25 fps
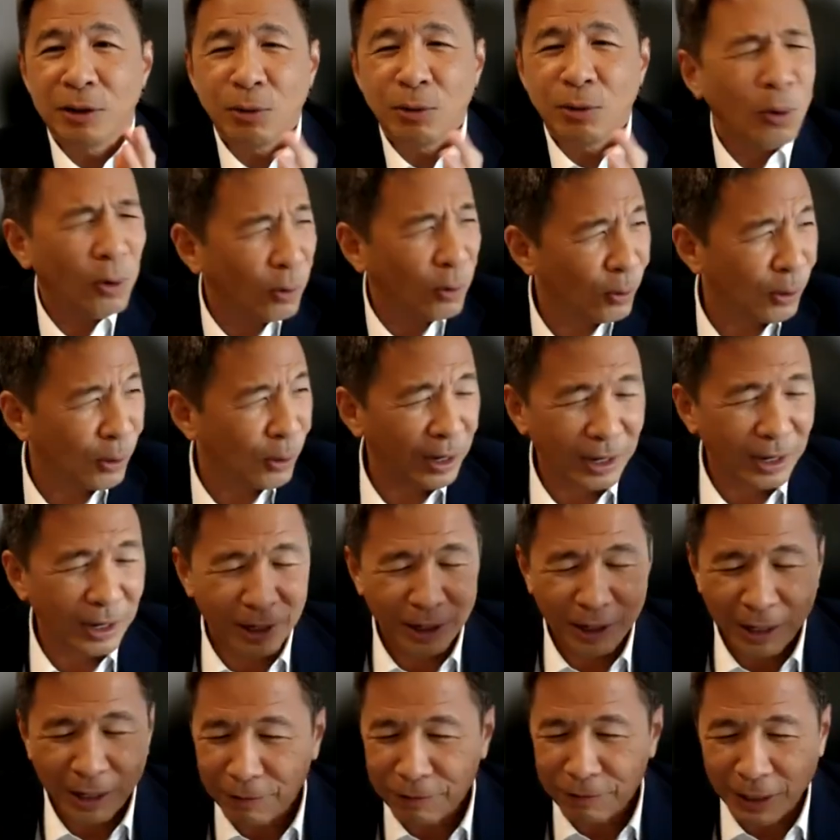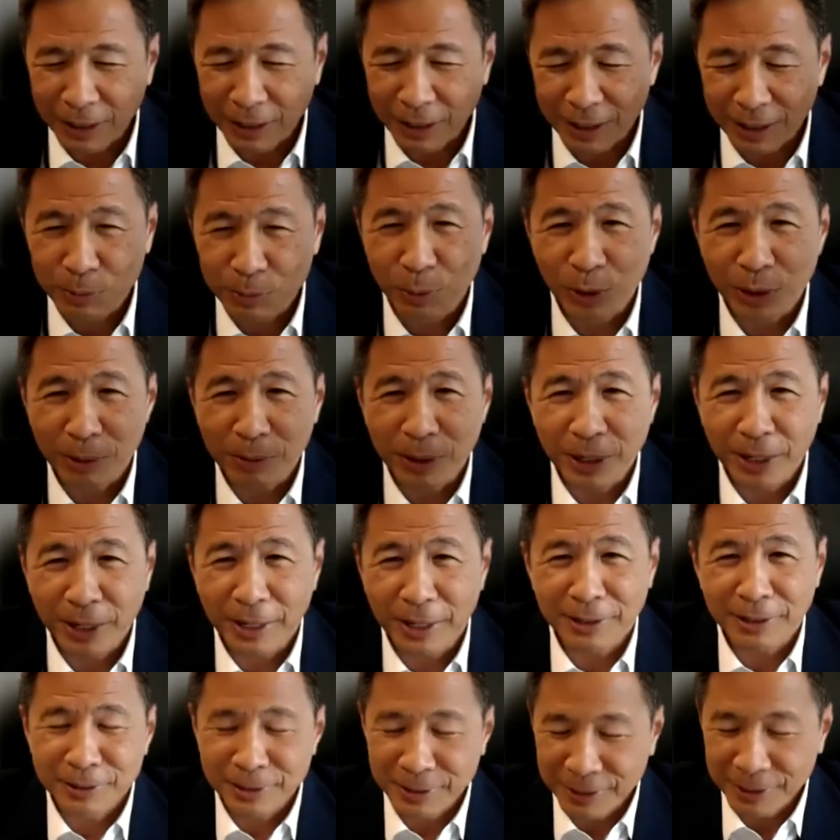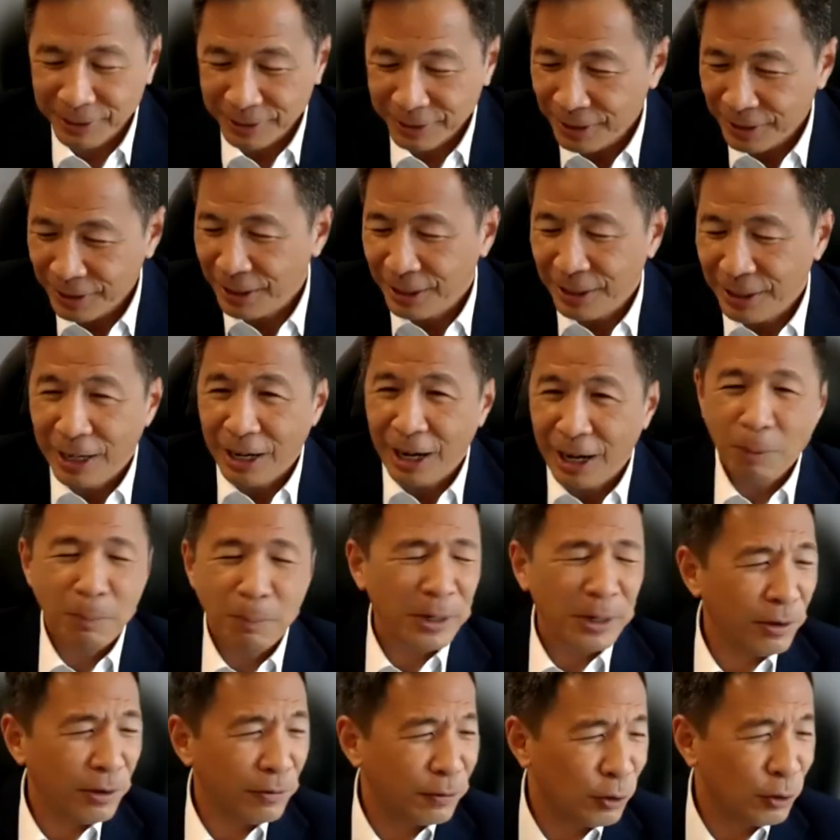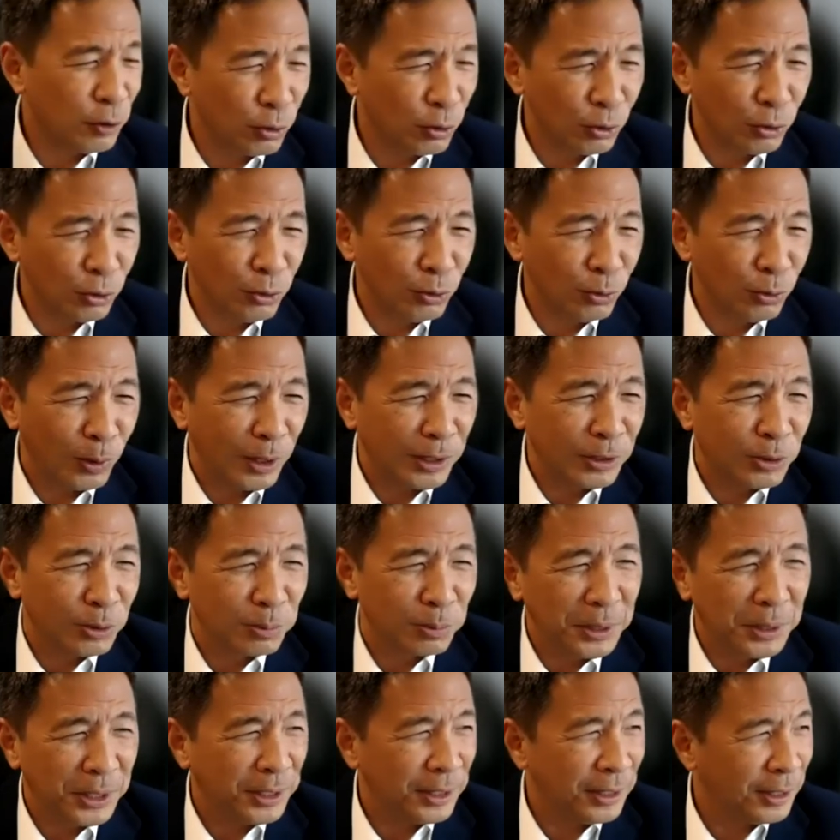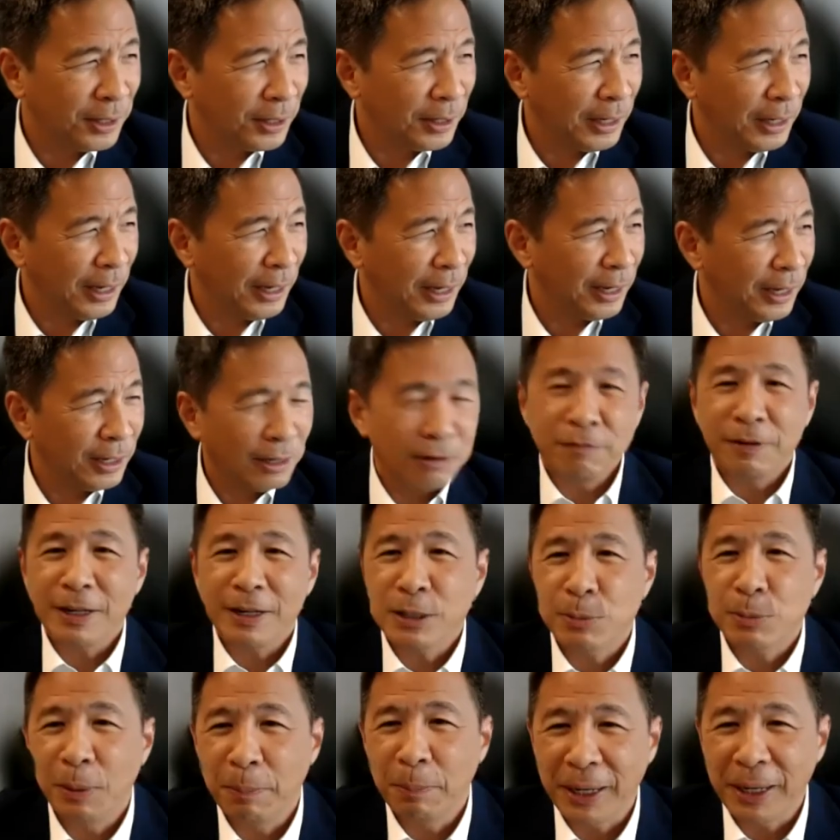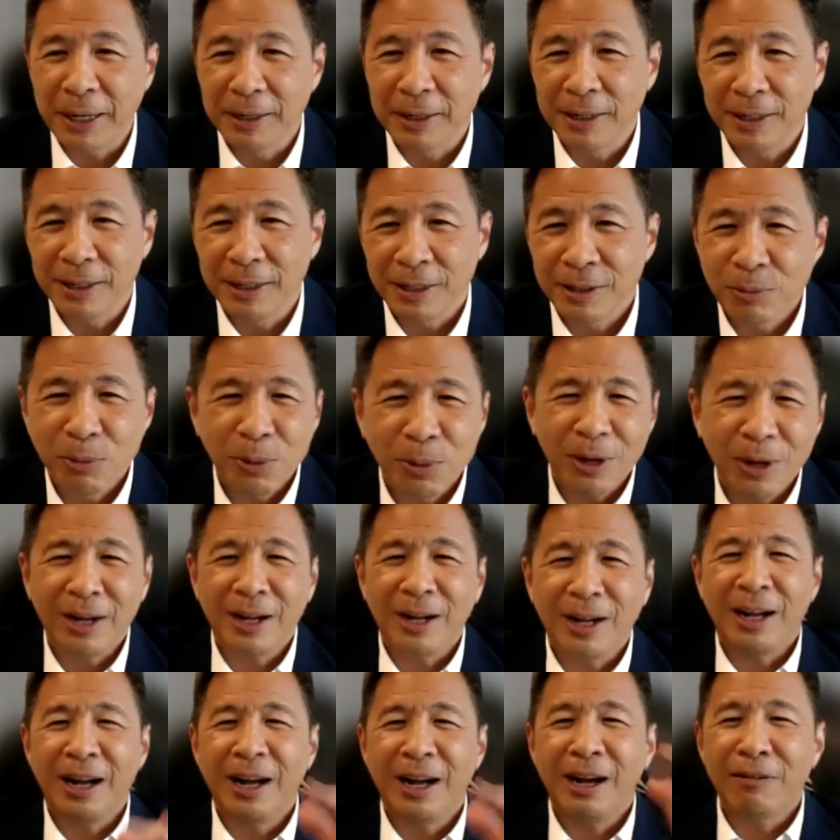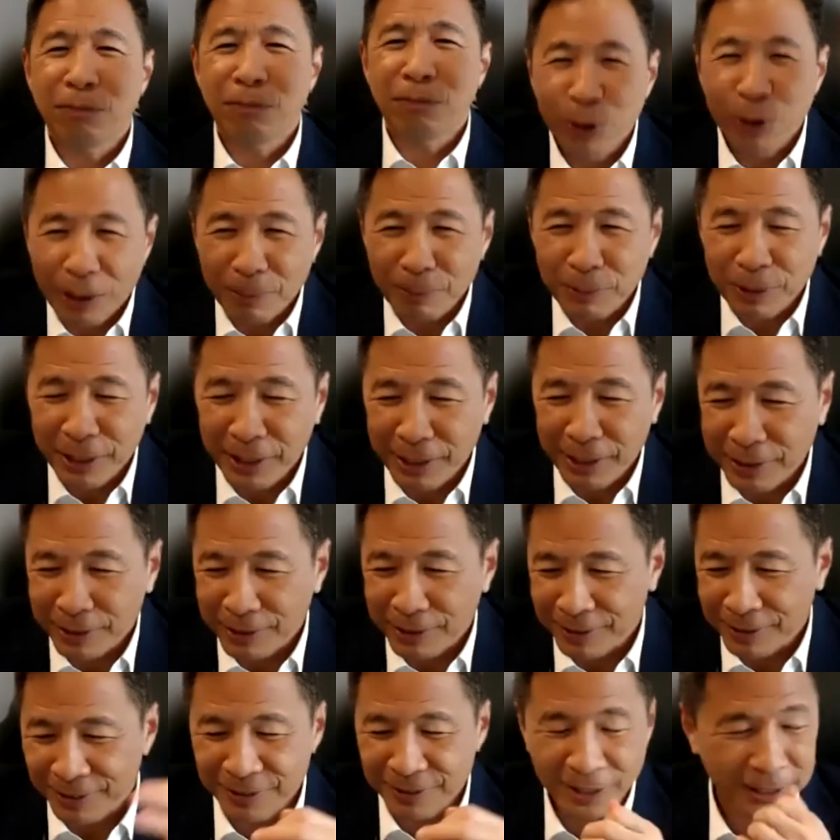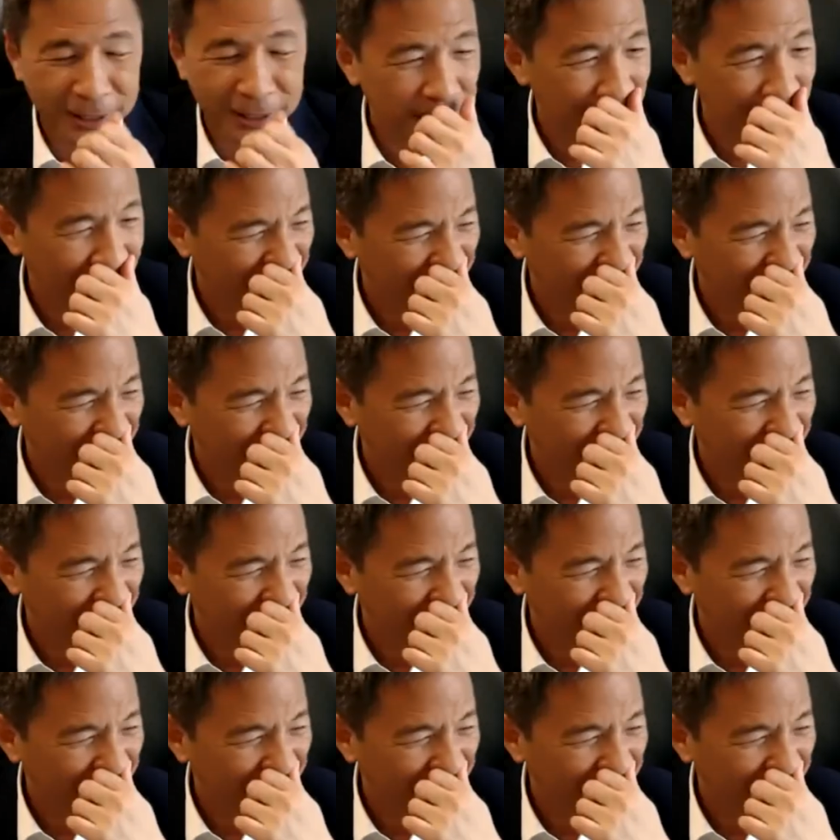Oh, half the class put up their hand. How many of you want to be an investment banker? Wow, half put up the hand, right?